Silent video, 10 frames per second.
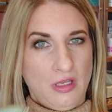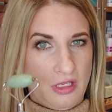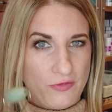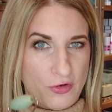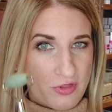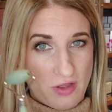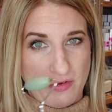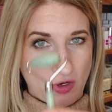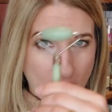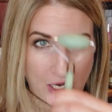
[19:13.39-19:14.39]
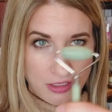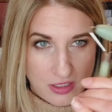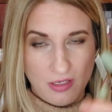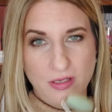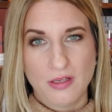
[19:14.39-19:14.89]
give yourself a great
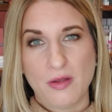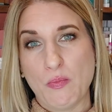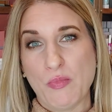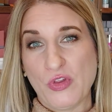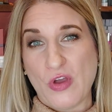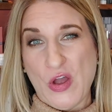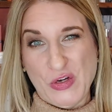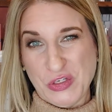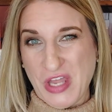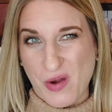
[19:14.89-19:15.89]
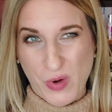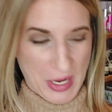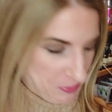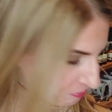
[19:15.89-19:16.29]
massage that way.